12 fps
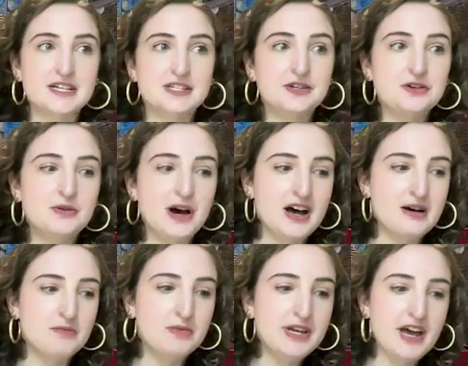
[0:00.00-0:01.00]
so
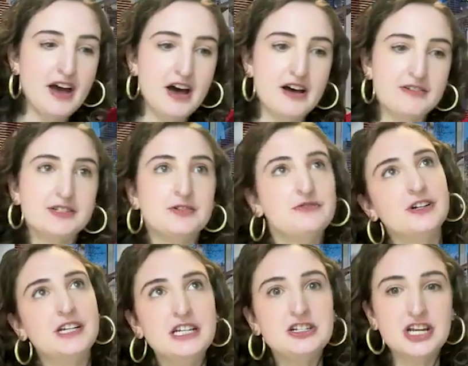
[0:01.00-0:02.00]
so for
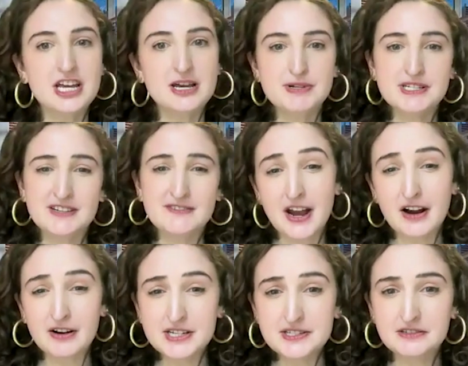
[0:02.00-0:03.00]
each campus it
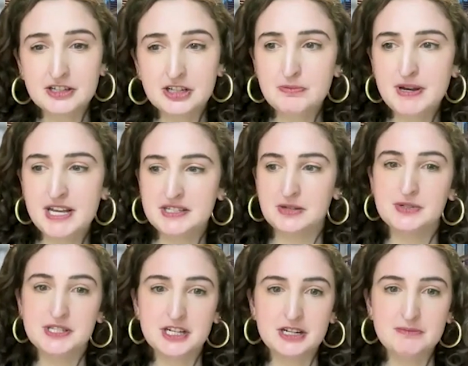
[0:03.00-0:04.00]
varies a little bit. So
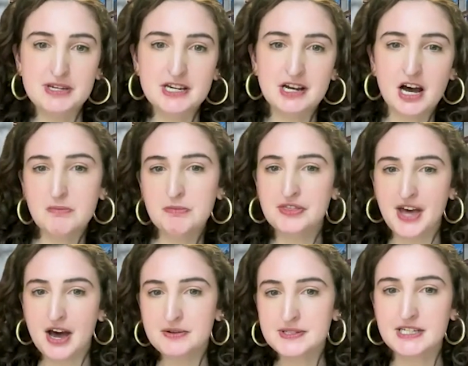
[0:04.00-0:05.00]
it's going to be a couple
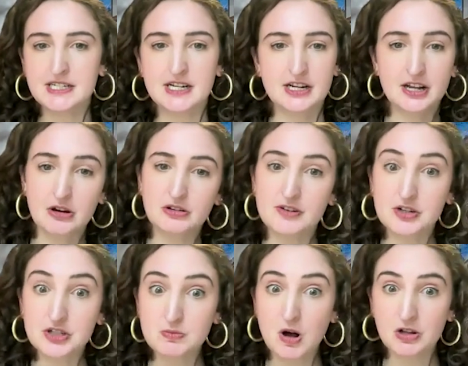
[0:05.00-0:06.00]
thousand on all of our
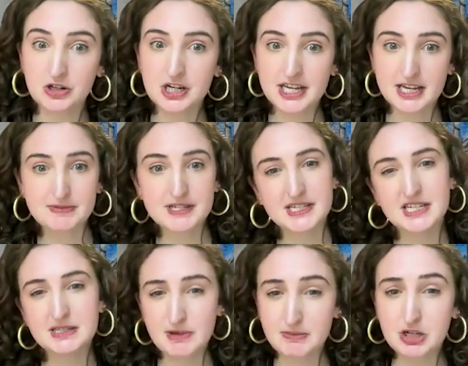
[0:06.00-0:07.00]
smaller
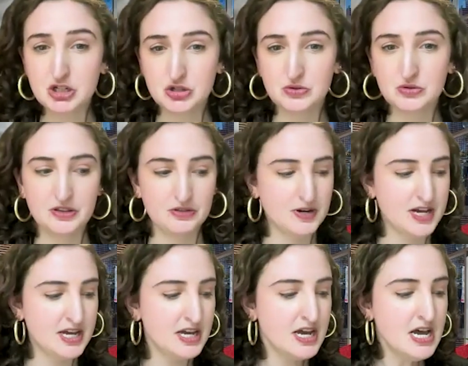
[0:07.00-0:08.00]
campuses, maybe 2 to
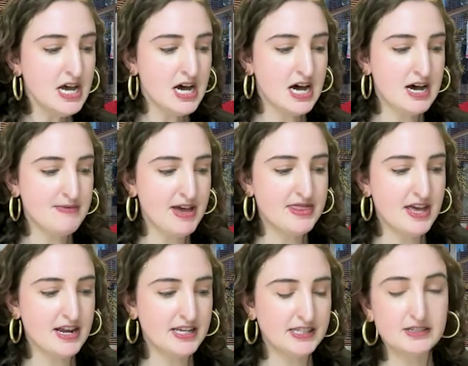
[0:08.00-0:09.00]
3, and
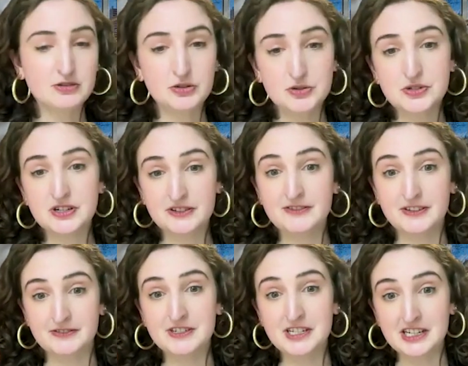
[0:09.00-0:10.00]
then it's closer to
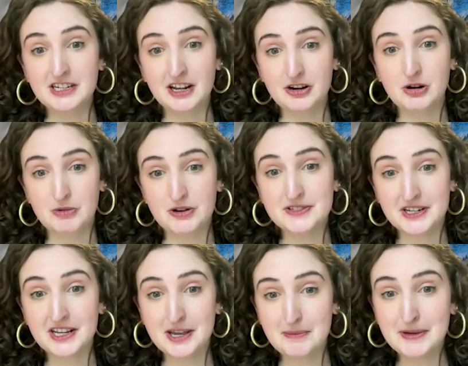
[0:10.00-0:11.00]
15 on our
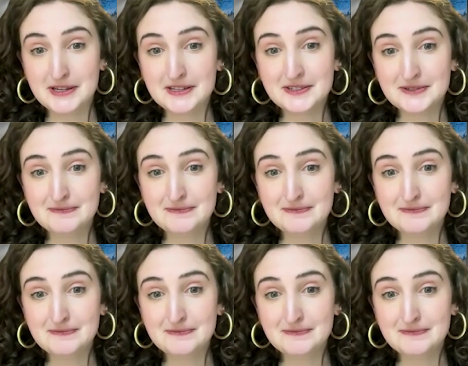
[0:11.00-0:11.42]
Boston campus.